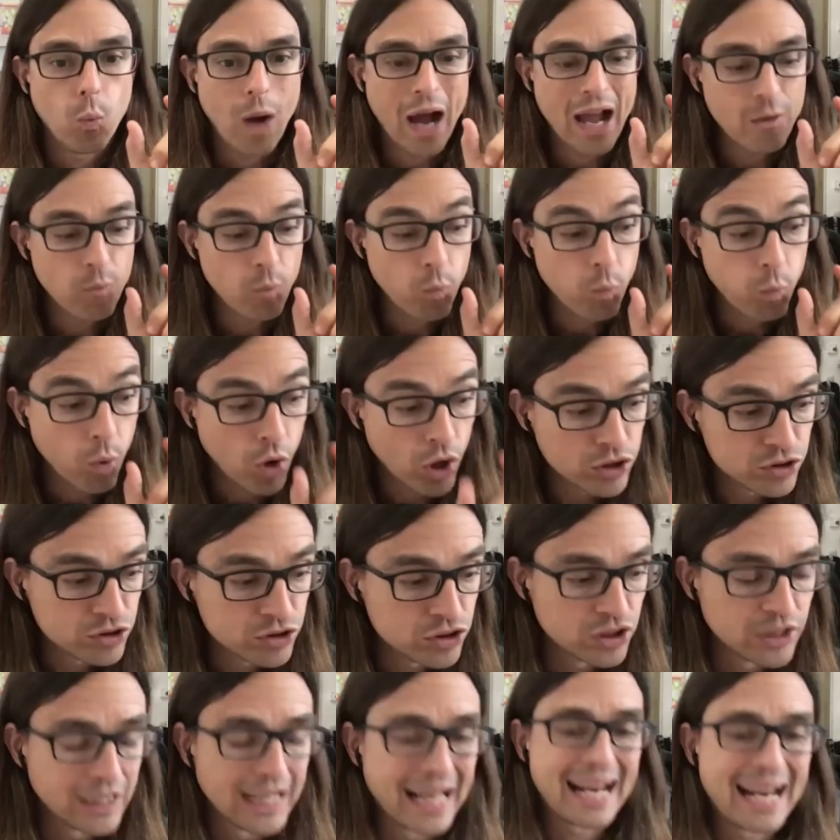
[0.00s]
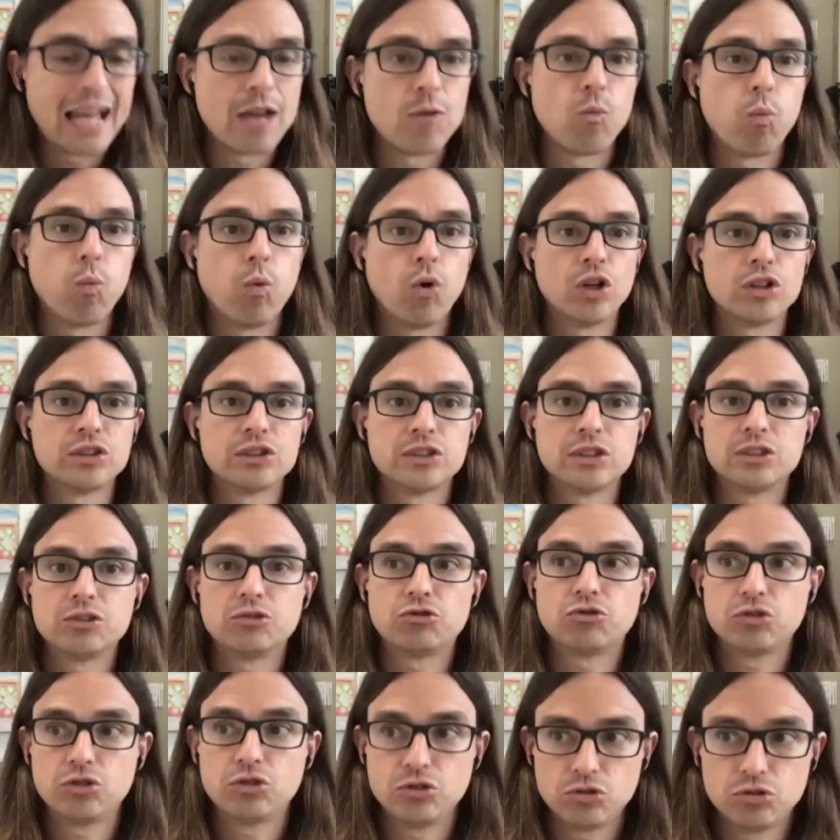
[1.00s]
I
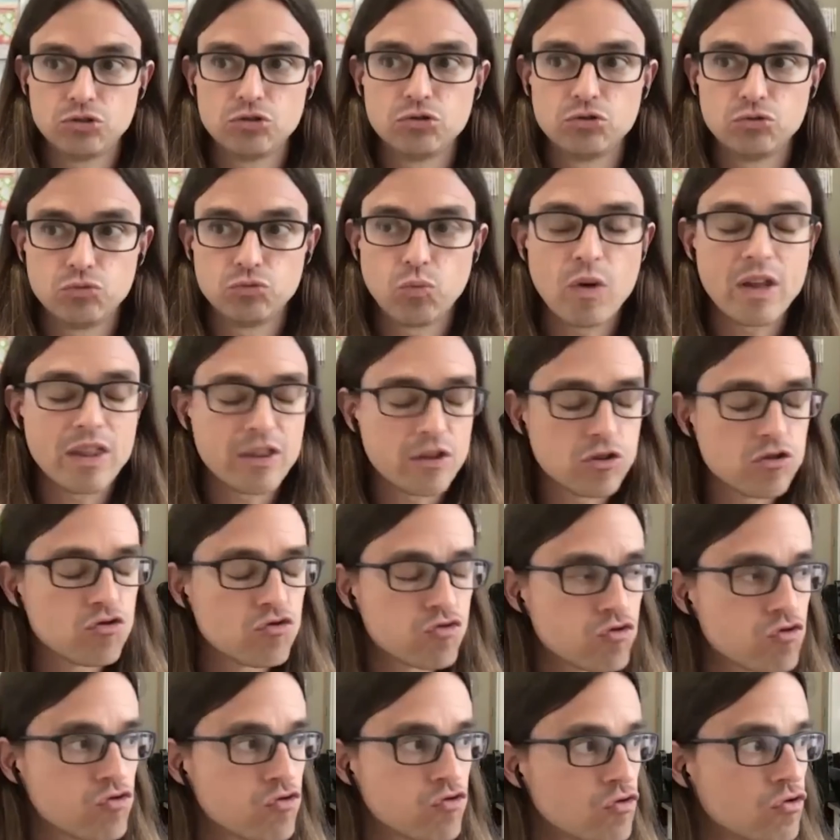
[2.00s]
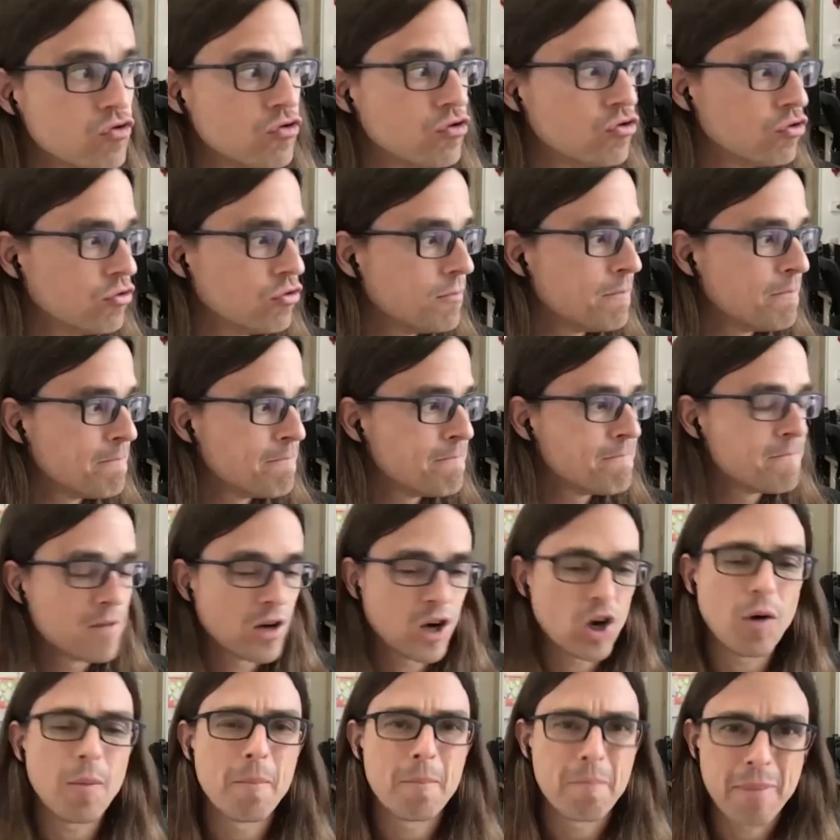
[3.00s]
wondered with true
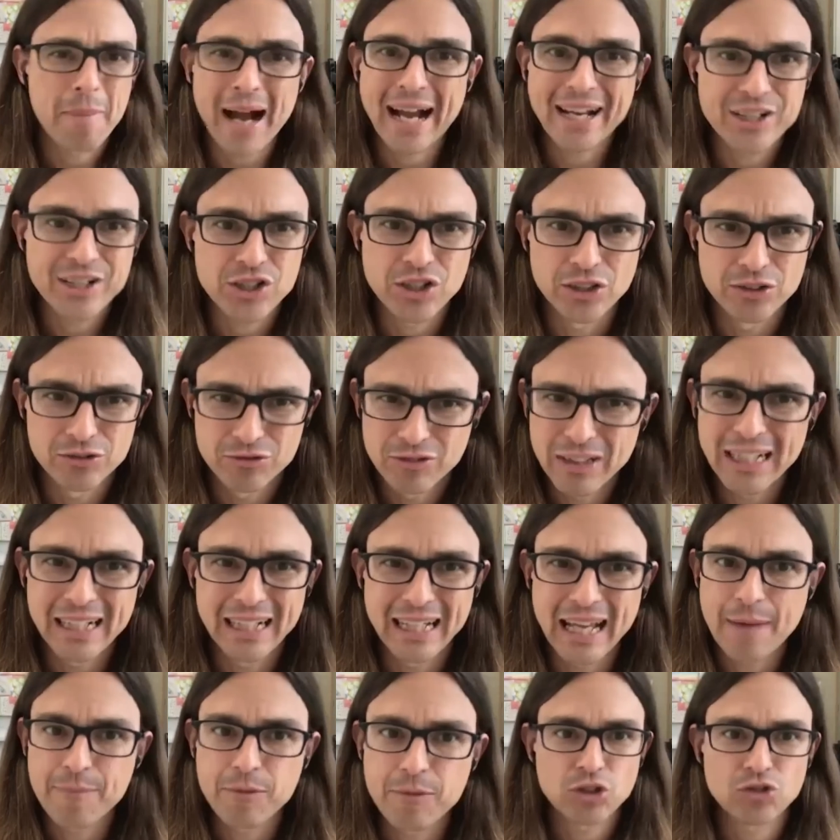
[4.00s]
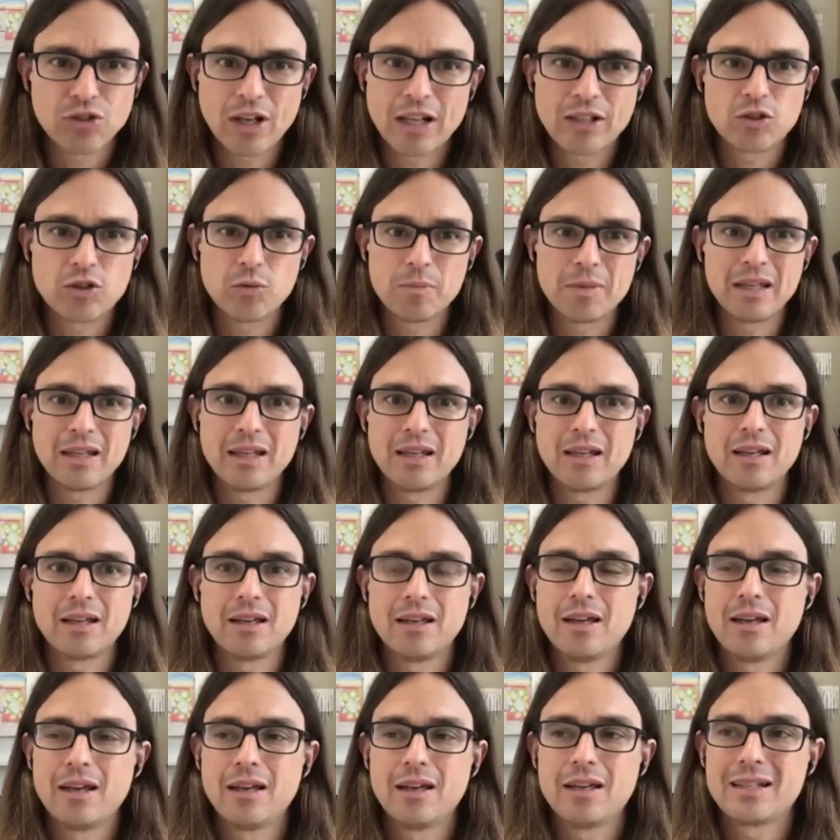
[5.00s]
compassion, really, I'm not trying to
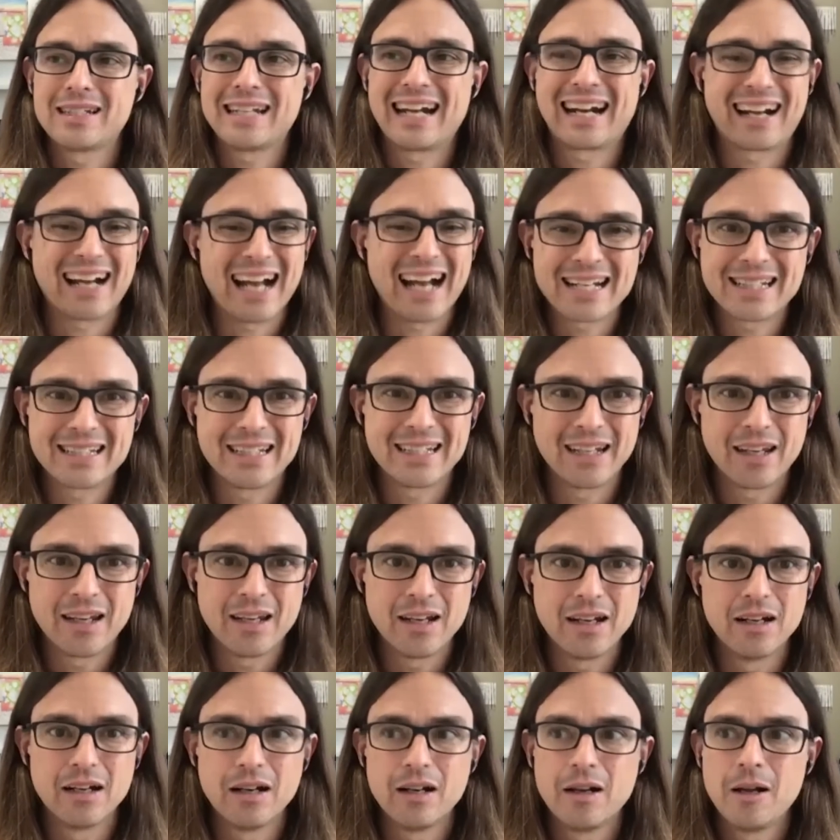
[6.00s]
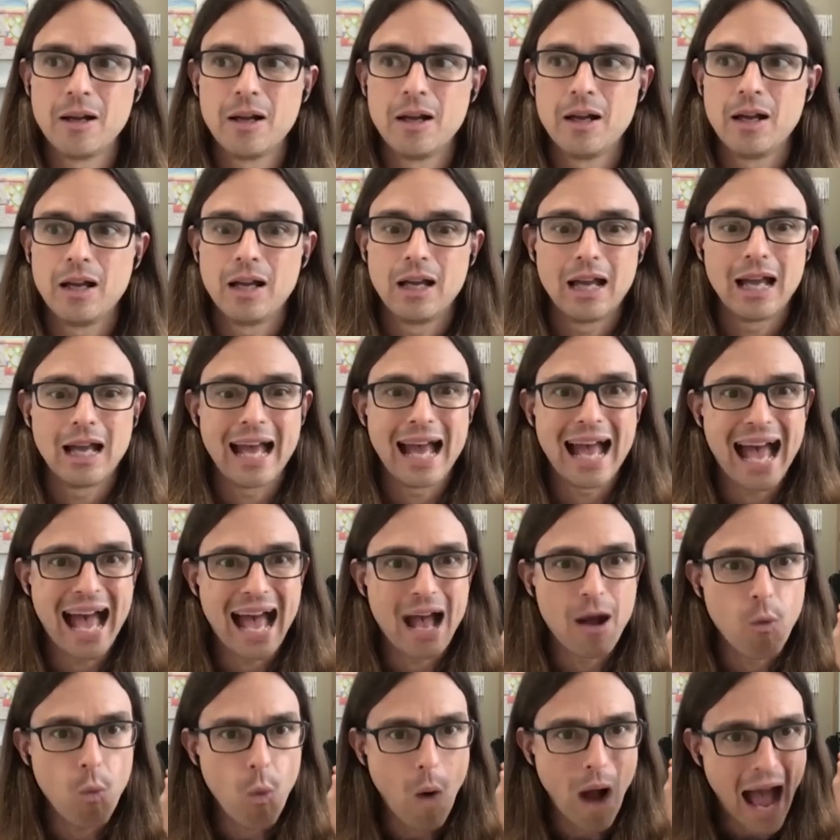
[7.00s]
be sarcastic here,
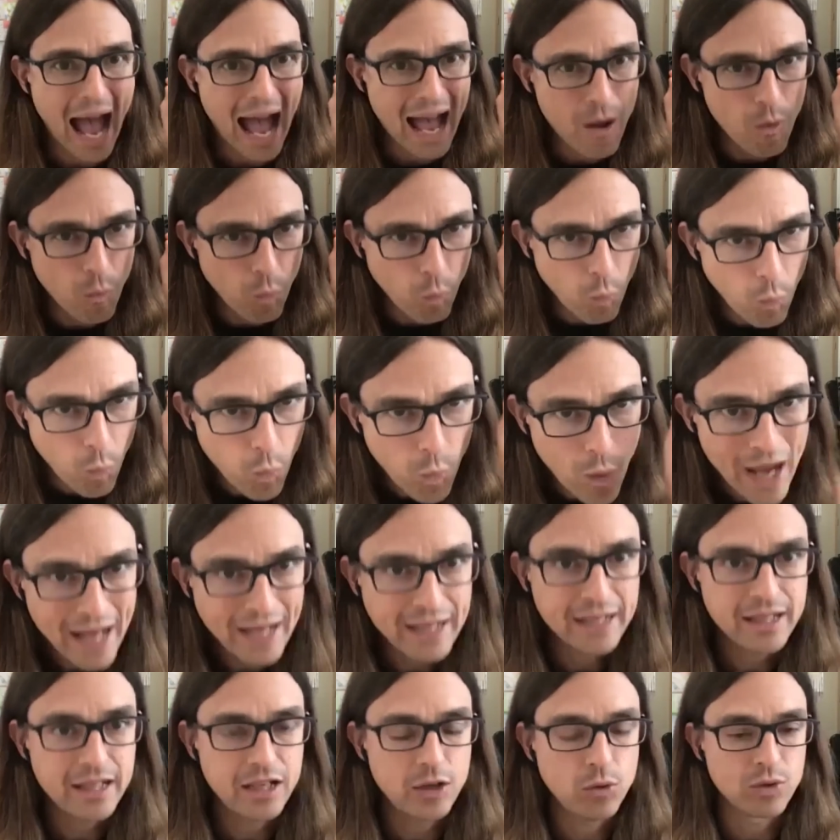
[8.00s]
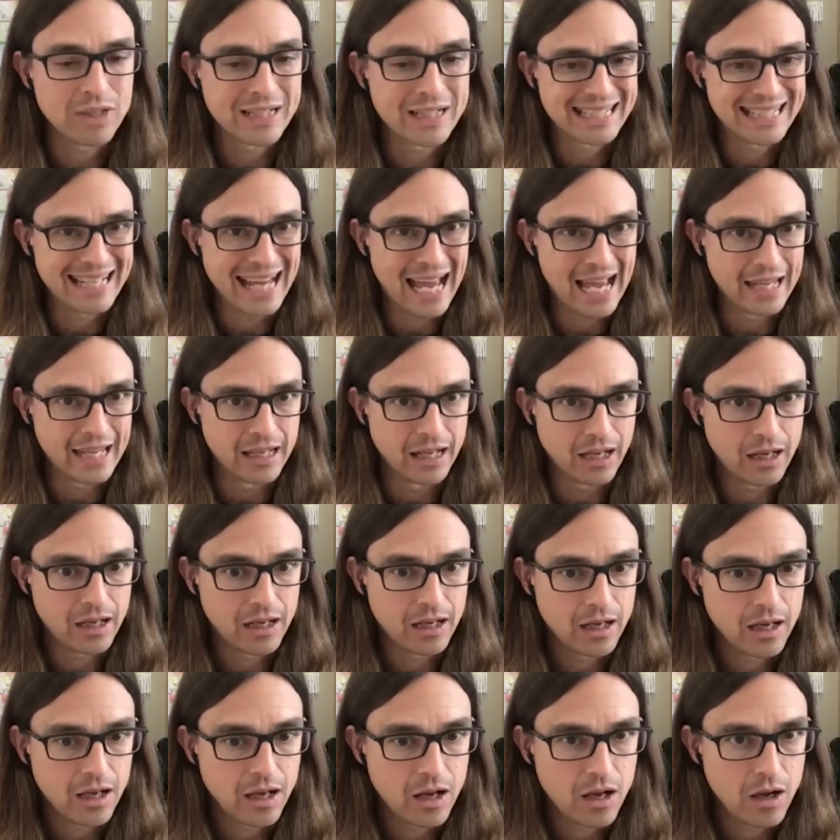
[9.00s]
when he was dying,
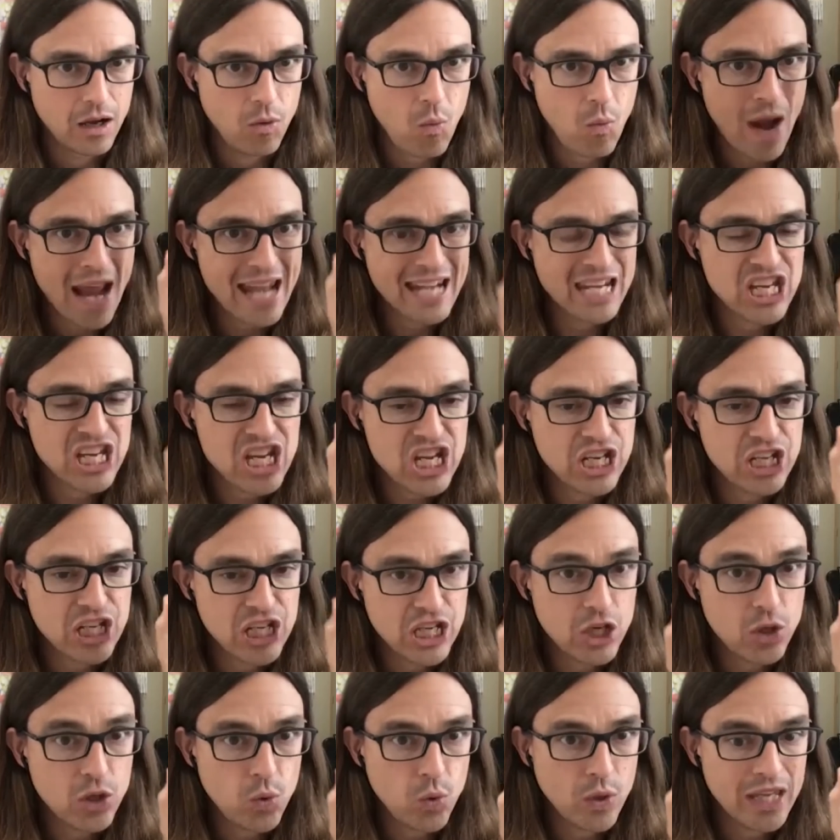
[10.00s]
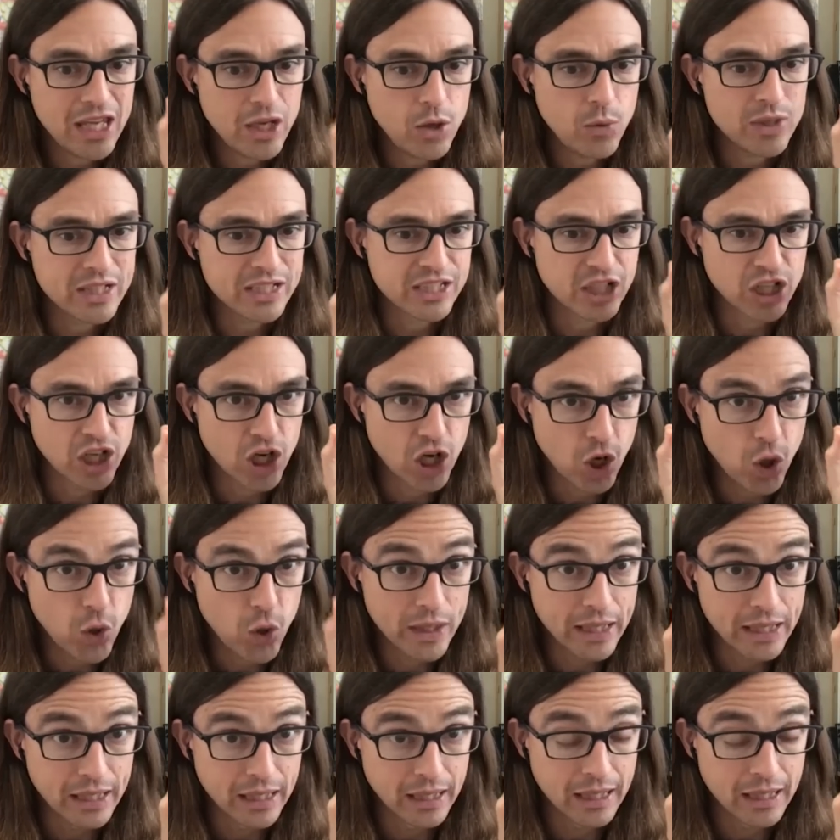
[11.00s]
when he knew he was
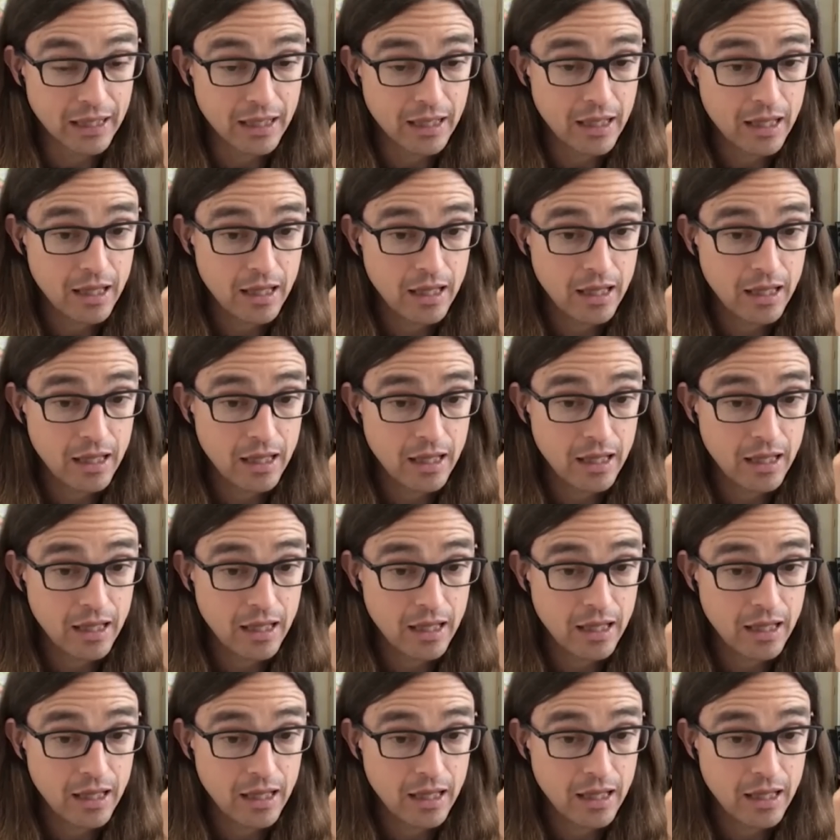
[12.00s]
going,